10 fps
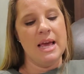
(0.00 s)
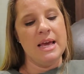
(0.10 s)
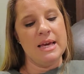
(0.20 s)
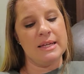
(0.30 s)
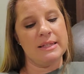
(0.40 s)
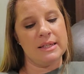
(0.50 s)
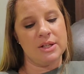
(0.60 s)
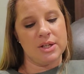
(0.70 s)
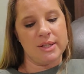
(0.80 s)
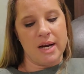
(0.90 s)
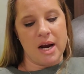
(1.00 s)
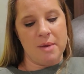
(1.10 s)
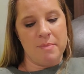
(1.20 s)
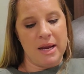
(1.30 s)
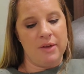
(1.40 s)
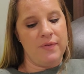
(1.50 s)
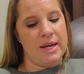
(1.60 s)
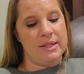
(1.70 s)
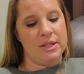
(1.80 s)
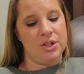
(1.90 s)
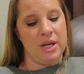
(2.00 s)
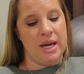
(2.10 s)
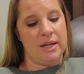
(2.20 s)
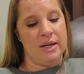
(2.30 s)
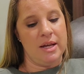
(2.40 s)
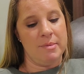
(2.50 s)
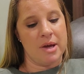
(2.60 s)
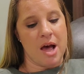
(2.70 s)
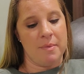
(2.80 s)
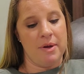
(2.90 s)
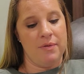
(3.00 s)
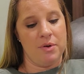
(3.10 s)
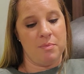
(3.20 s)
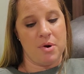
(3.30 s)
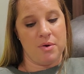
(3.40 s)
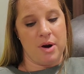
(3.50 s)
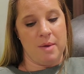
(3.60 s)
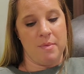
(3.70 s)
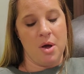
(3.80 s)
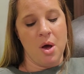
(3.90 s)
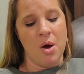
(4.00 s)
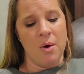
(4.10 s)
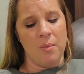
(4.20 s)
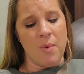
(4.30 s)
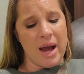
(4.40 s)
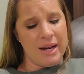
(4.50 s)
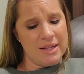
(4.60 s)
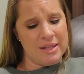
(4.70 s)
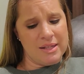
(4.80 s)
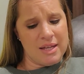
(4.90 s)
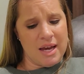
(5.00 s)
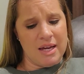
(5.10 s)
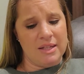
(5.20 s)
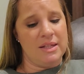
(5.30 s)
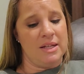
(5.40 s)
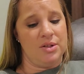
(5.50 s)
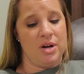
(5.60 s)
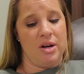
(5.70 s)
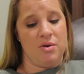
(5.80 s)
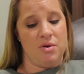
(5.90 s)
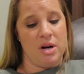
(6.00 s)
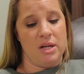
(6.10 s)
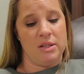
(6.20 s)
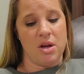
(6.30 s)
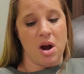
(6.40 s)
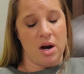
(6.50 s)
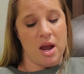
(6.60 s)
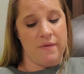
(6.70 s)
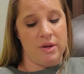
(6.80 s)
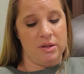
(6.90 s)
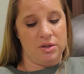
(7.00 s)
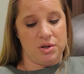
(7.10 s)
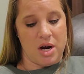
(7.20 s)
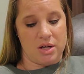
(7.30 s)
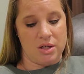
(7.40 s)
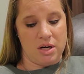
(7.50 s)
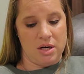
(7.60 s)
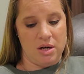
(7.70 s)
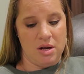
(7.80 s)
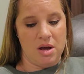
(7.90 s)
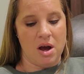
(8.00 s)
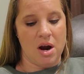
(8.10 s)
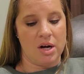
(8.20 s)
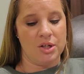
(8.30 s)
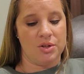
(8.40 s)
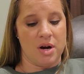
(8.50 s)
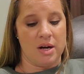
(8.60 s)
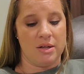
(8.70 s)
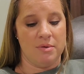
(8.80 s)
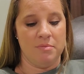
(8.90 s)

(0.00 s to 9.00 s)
His sister Sarah made a face as she handed him a copy of the program. Why does it say 6th grade chorus, Hart Evans, director? Hart shrugged.